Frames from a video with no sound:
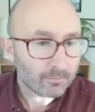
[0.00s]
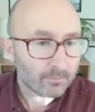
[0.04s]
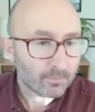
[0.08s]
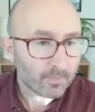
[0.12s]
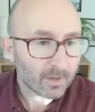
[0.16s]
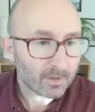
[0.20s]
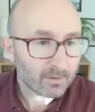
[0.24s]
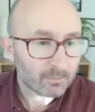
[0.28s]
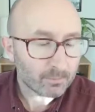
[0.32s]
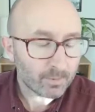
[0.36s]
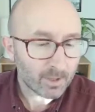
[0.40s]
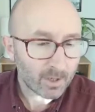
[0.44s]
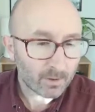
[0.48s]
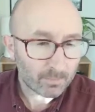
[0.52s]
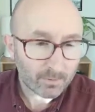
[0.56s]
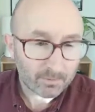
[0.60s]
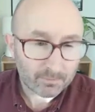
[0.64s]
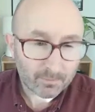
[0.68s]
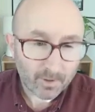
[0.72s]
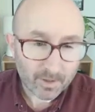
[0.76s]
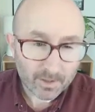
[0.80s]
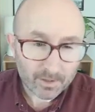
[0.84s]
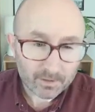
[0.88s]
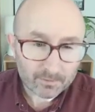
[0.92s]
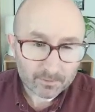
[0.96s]
It's been up and
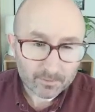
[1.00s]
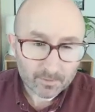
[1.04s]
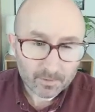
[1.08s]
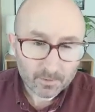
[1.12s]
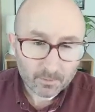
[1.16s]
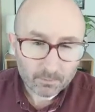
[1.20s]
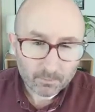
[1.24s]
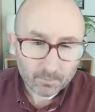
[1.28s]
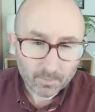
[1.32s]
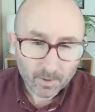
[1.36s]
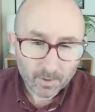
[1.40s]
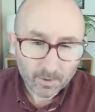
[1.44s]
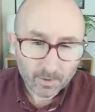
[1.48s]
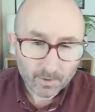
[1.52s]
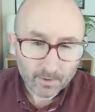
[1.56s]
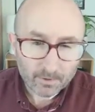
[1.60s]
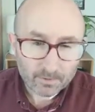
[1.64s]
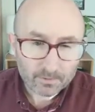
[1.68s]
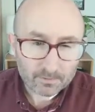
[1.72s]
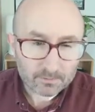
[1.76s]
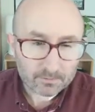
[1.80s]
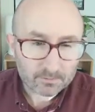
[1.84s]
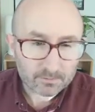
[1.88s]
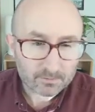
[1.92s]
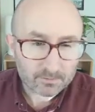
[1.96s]
running for about
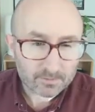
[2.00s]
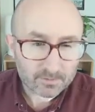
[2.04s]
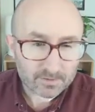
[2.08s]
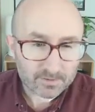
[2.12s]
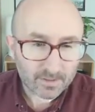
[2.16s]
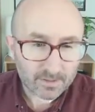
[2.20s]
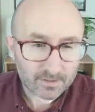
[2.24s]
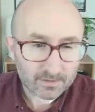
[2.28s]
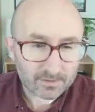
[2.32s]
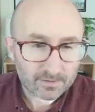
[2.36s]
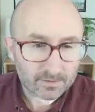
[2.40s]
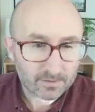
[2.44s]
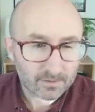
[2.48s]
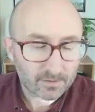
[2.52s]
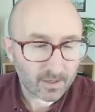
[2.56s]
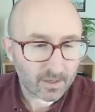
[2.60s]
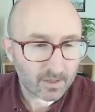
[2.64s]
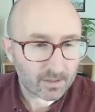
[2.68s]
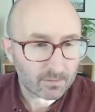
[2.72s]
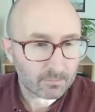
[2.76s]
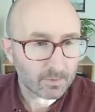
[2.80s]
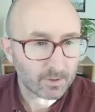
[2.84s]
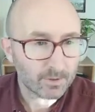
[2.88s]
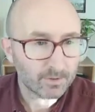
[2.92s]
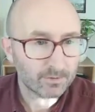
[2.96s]
6 to
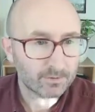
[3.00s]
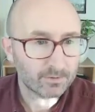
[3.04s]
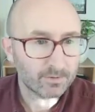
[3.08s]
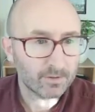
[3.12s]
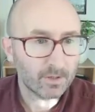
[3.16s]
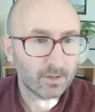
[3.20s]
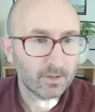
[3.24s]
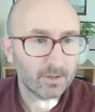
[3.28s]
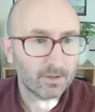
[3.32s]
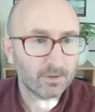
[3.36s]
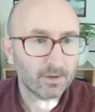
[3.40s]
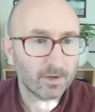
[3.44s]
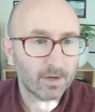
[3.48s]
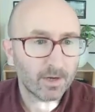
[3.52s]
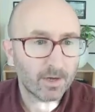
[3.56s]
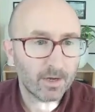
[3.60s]
9 months now.